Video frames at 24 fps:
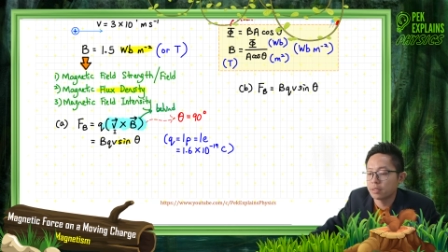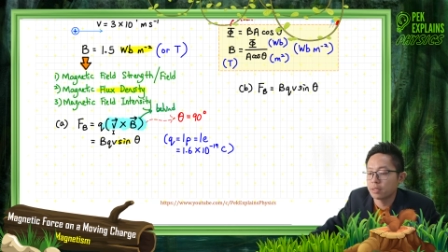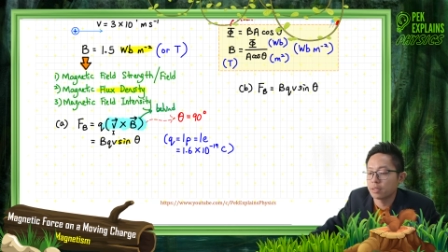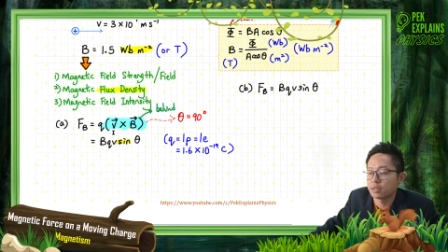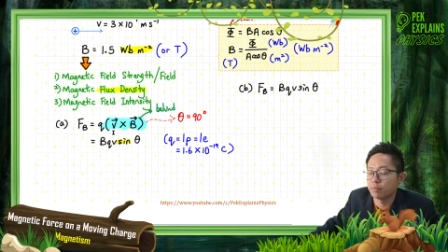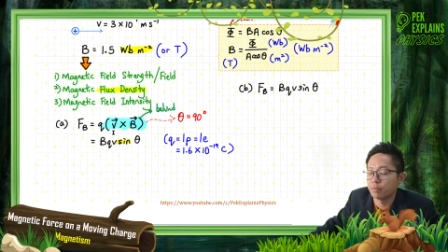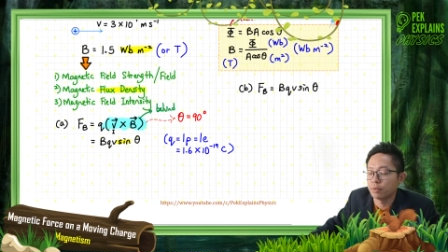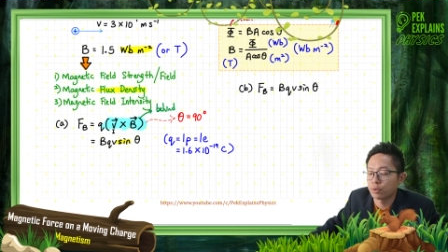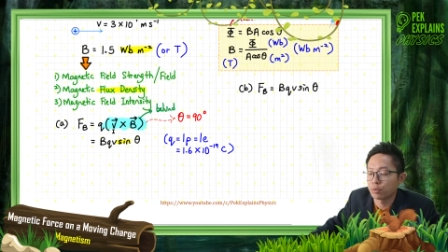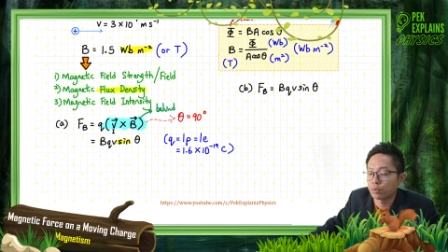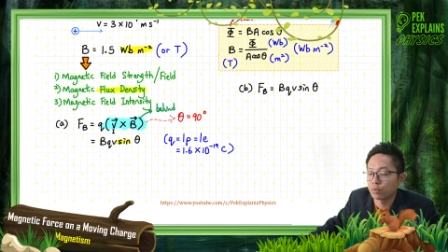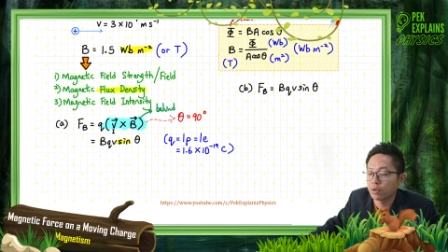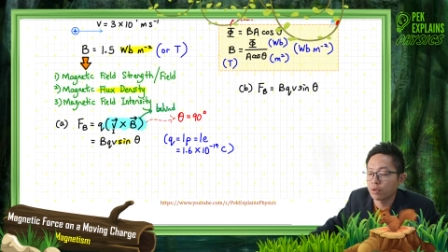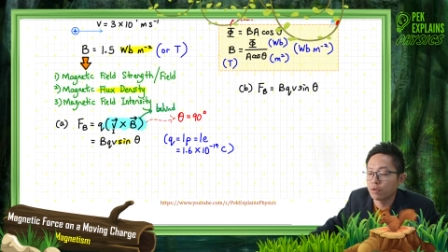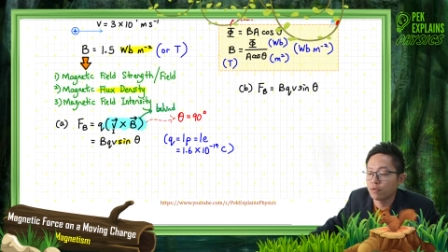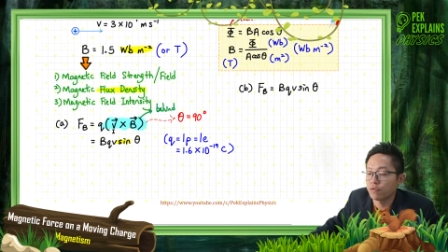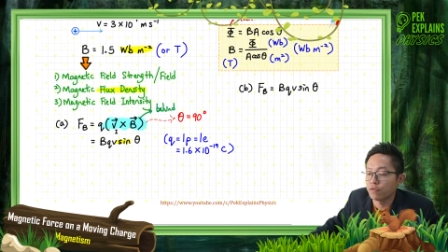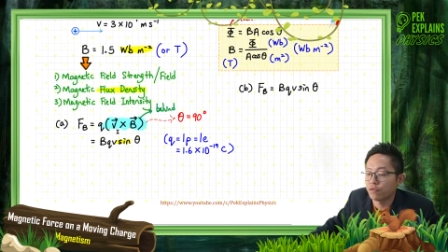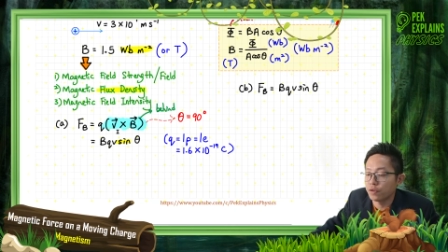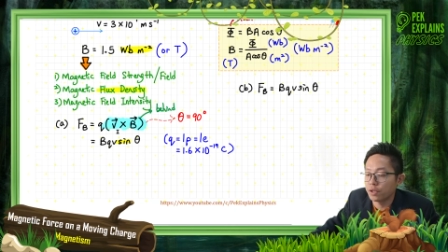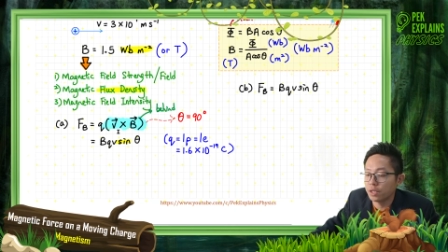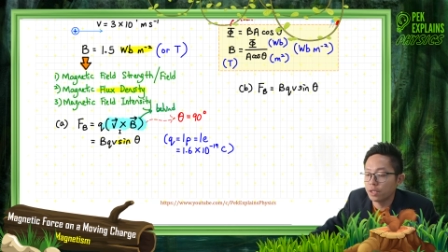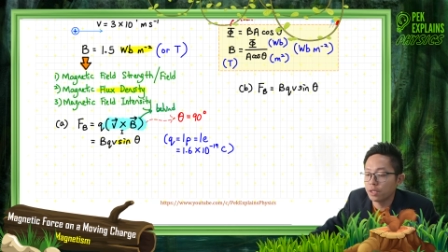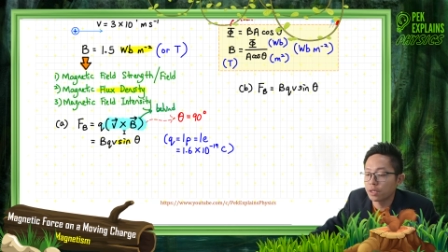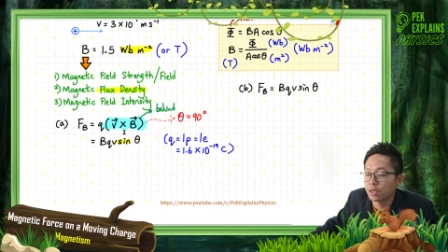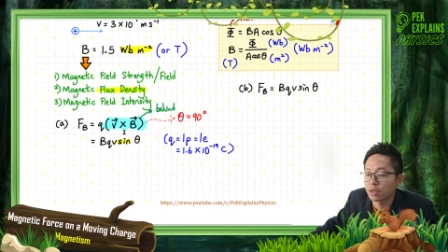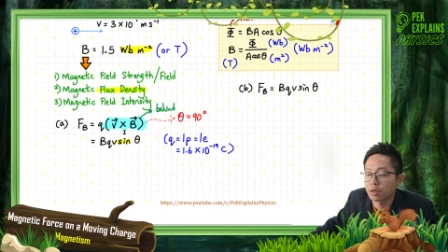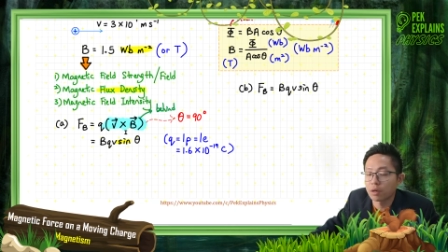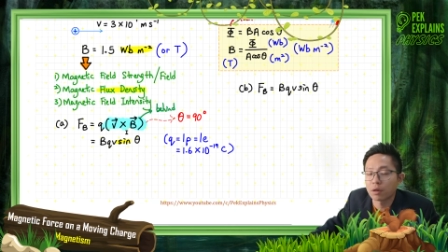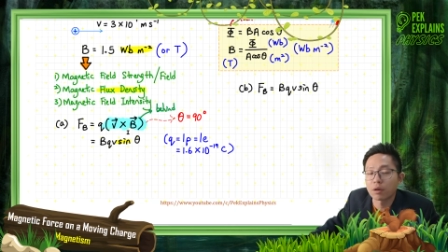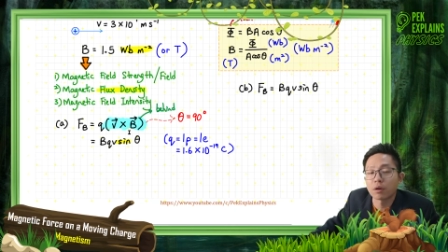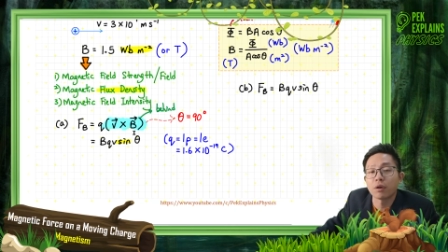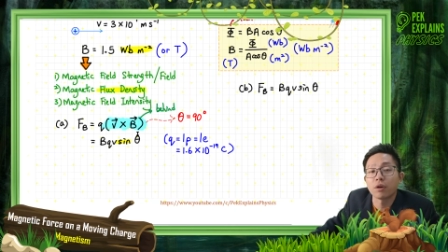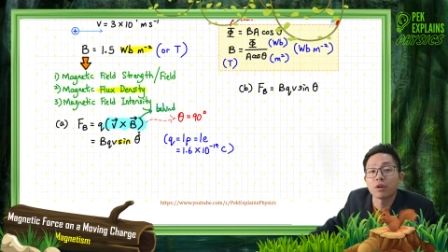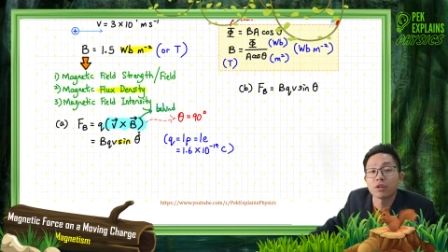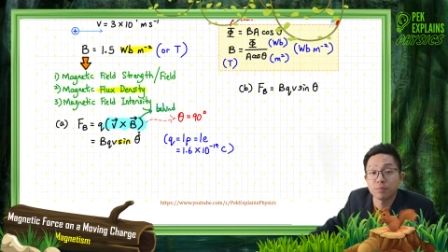is between V
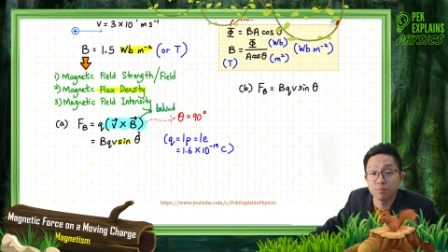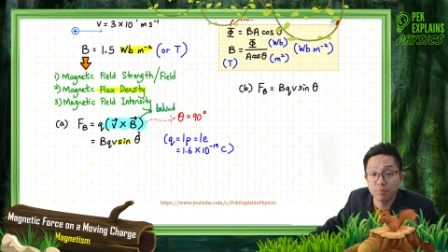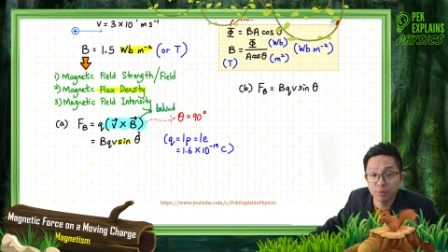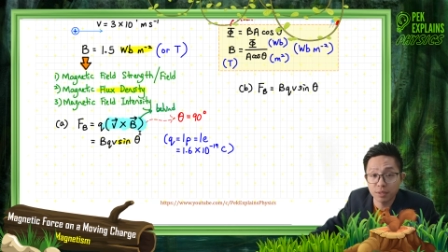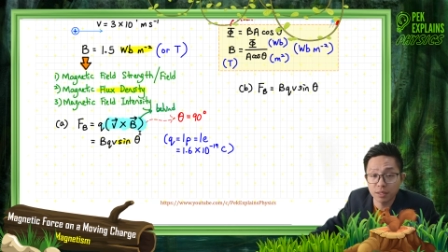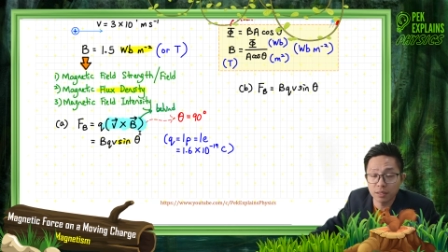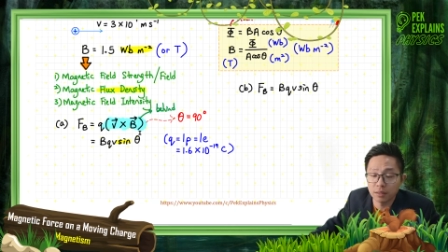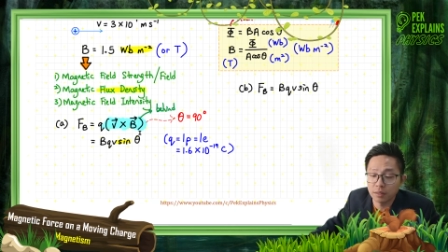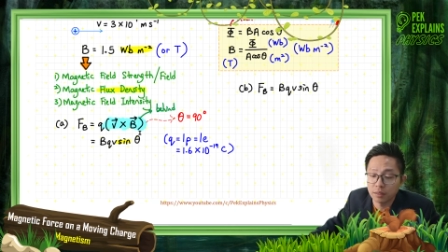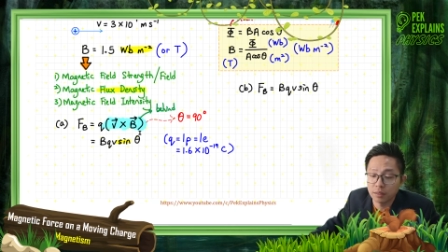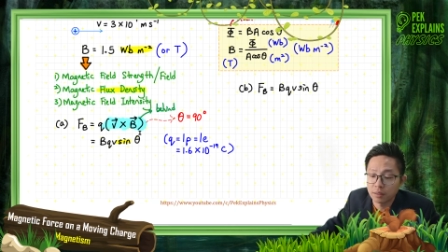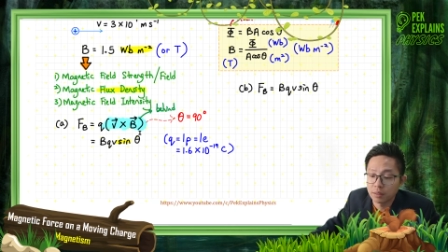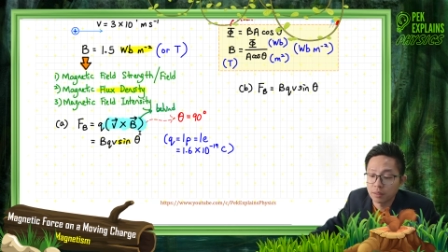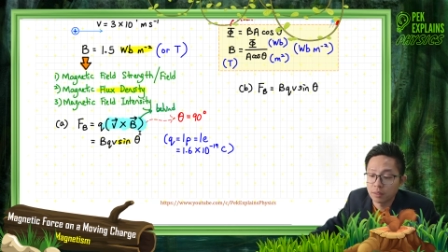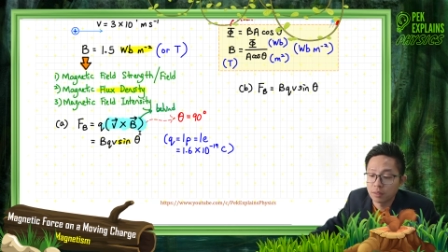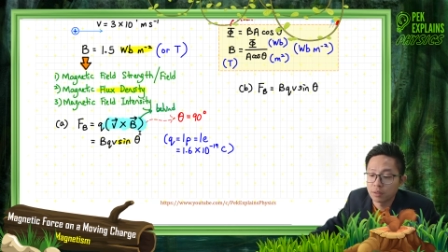cross B.